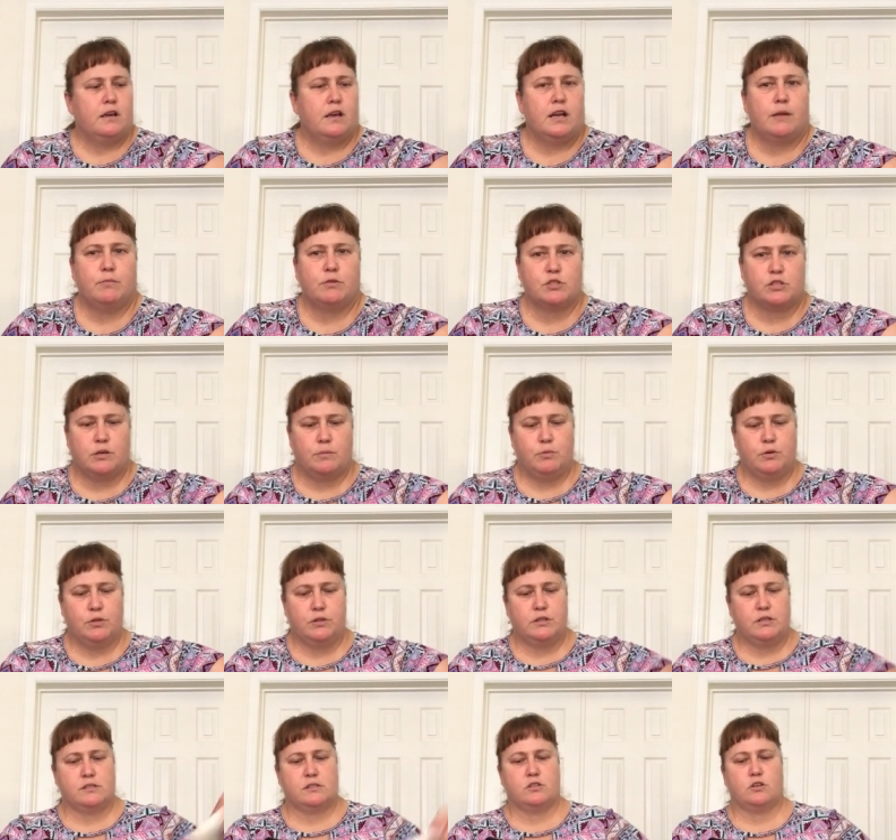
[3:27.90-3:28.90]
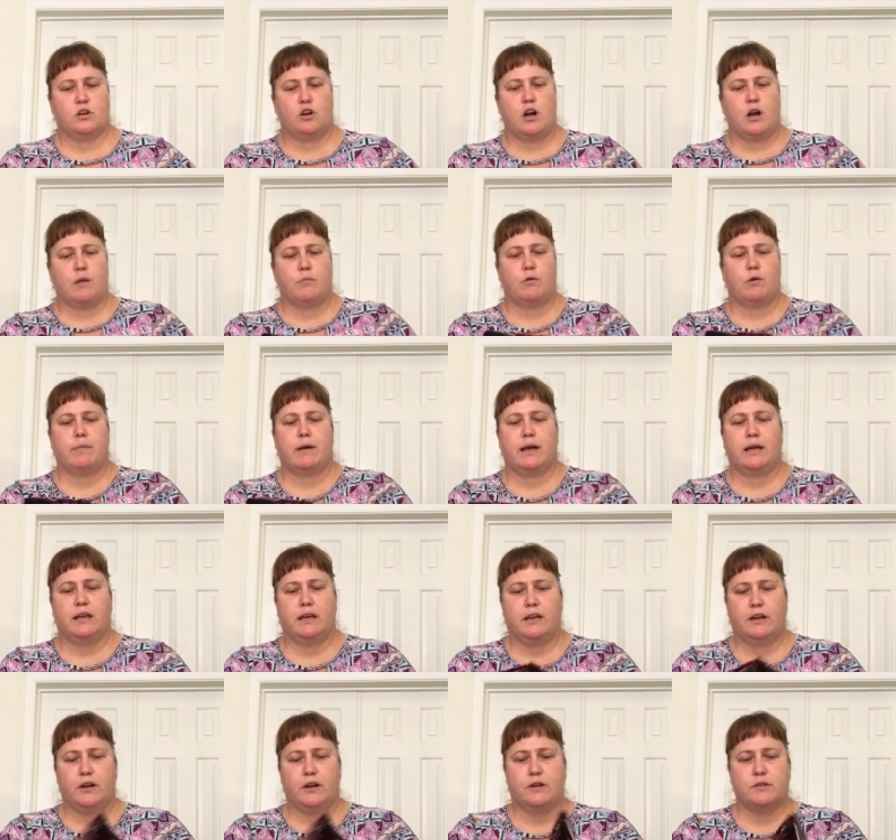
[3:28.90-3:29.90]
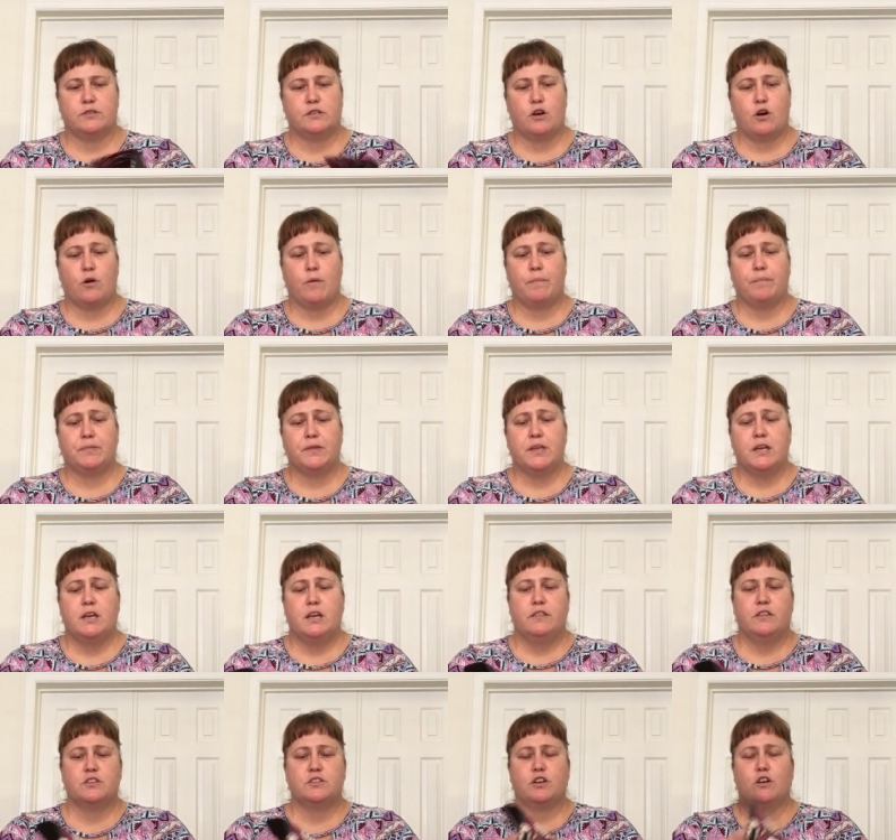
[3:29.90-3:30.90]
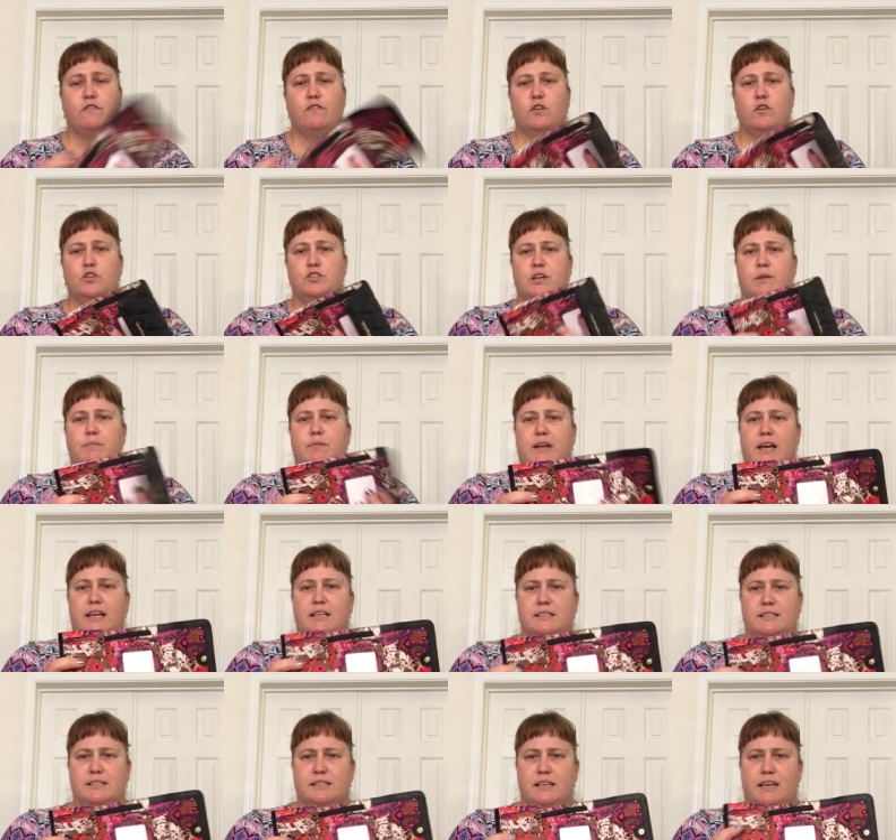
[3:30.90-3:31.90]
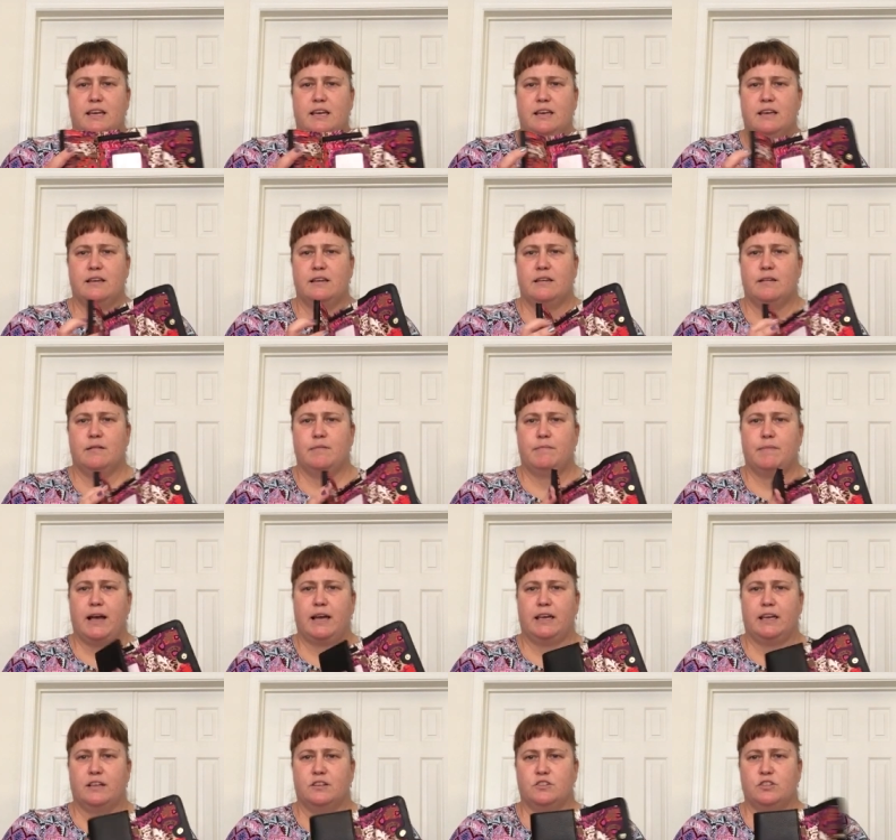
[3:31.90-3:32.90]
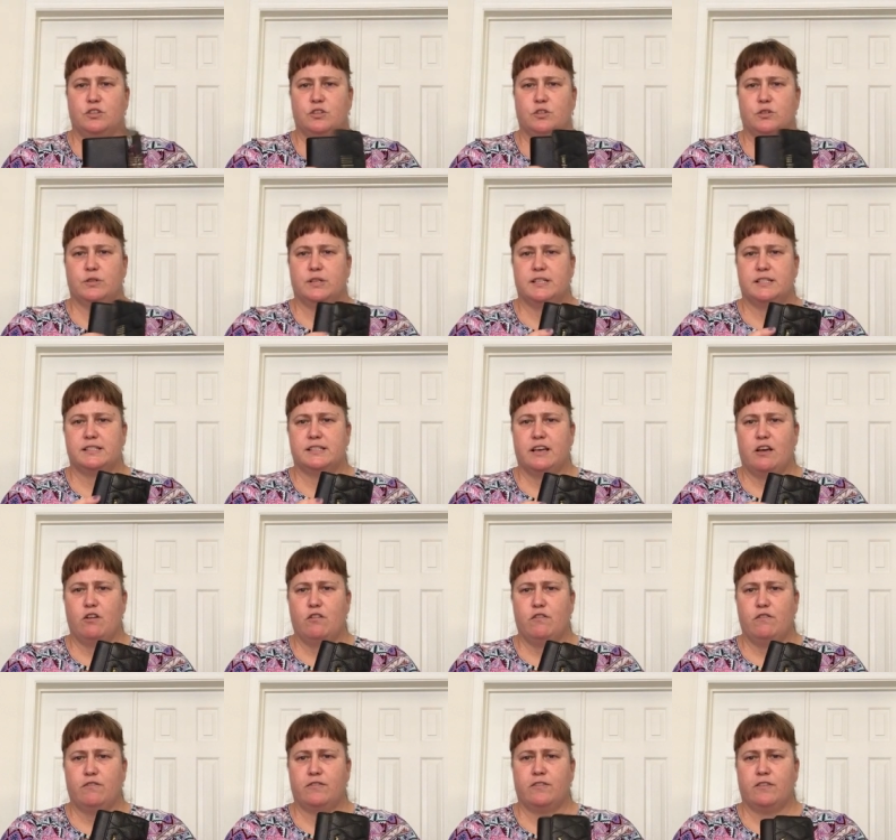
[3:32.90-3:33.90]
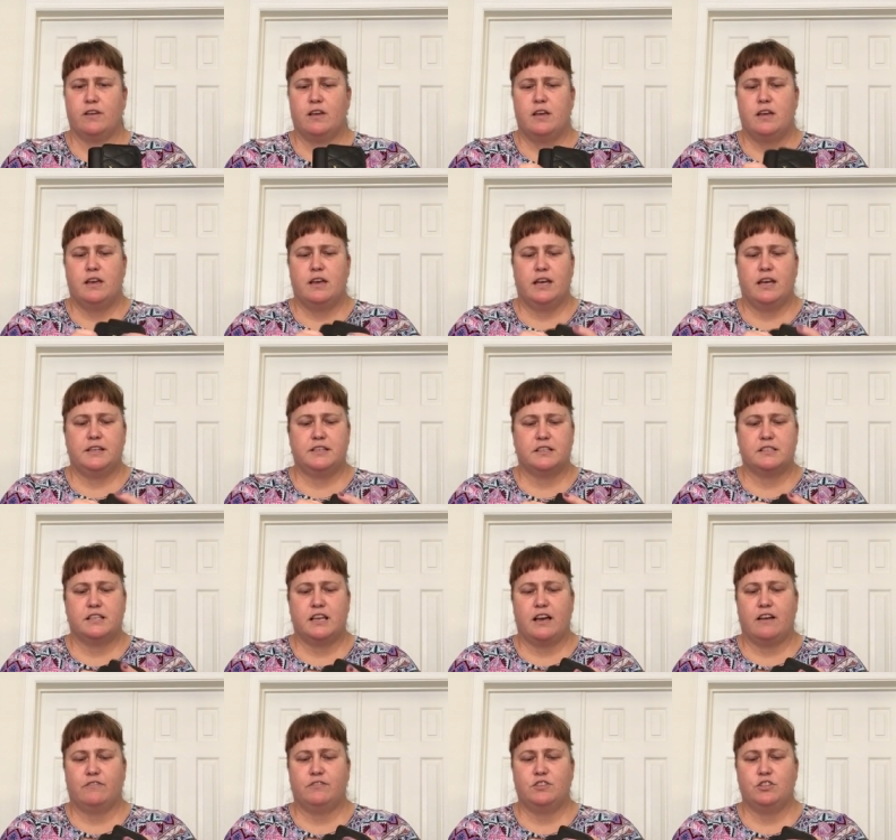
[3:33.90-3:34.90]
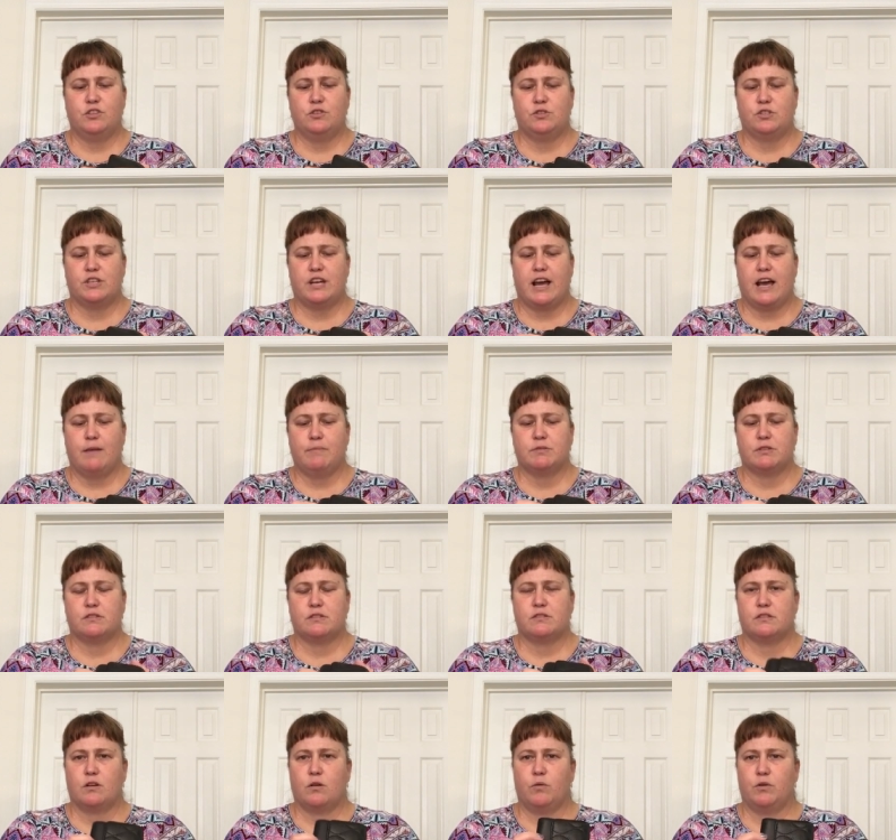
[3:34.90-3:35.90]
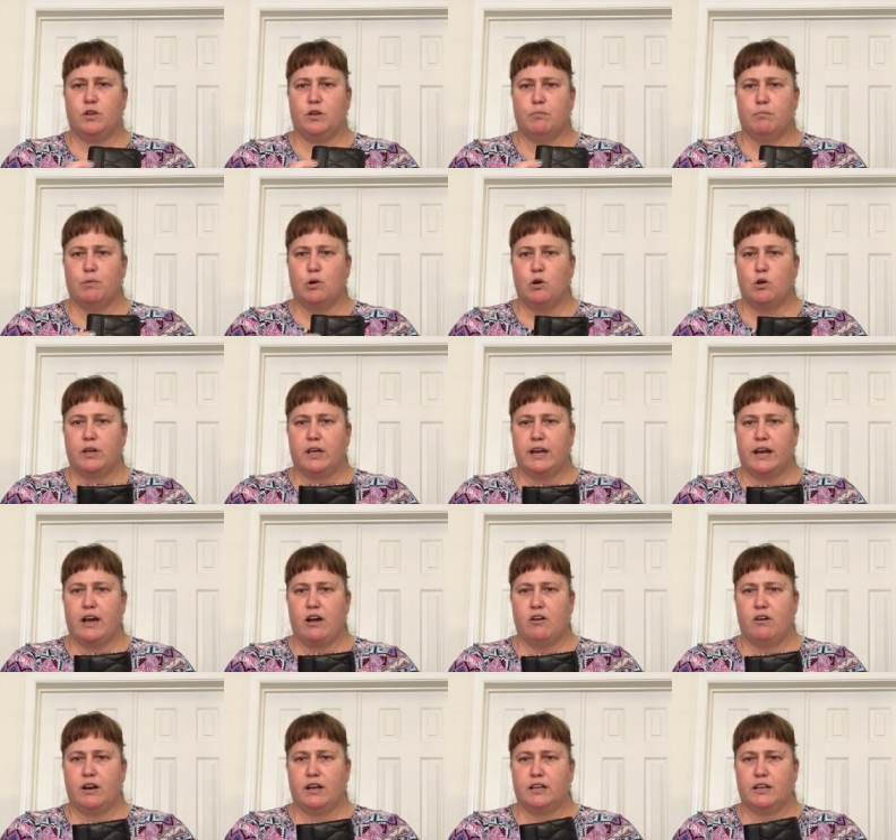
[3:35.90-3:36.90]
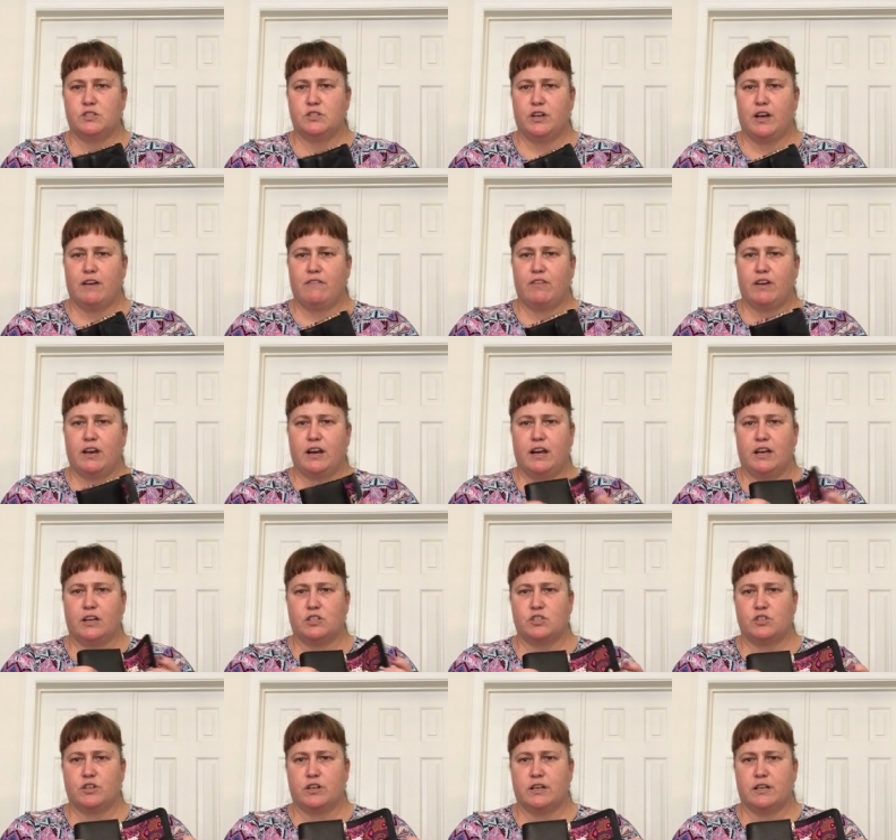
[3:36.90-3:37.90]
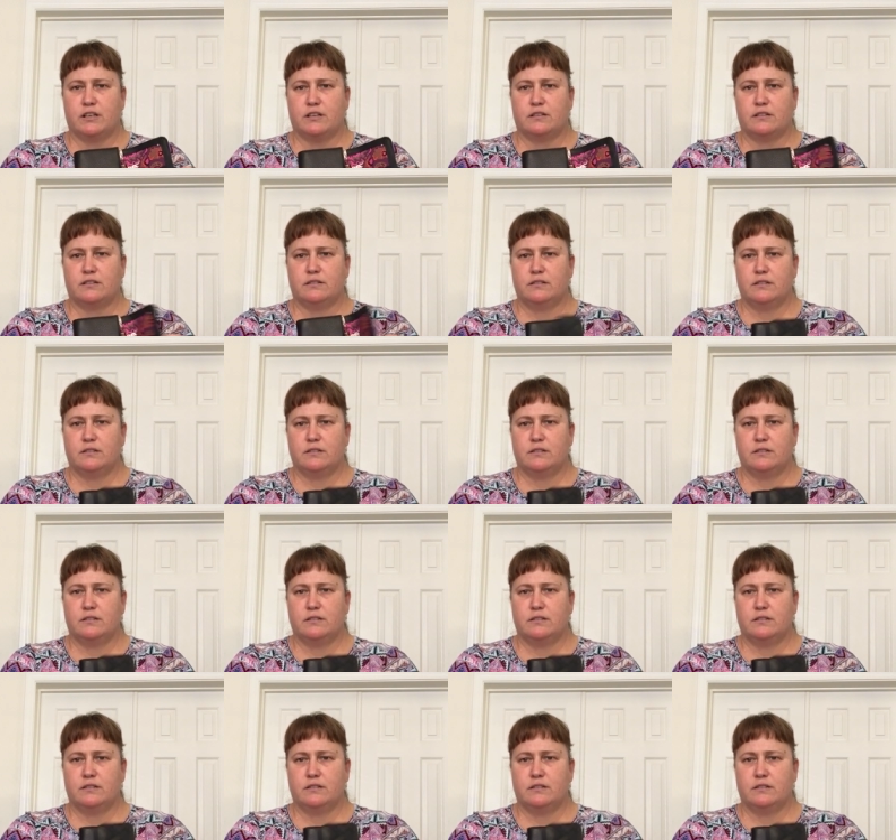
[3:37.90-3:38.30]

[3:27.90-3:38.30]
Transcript: And I'm just gonna put this little cardboard back in here. So this all folds up nicely back into itself. It does have two snaps, so when you bulk it out, I guess you have that extra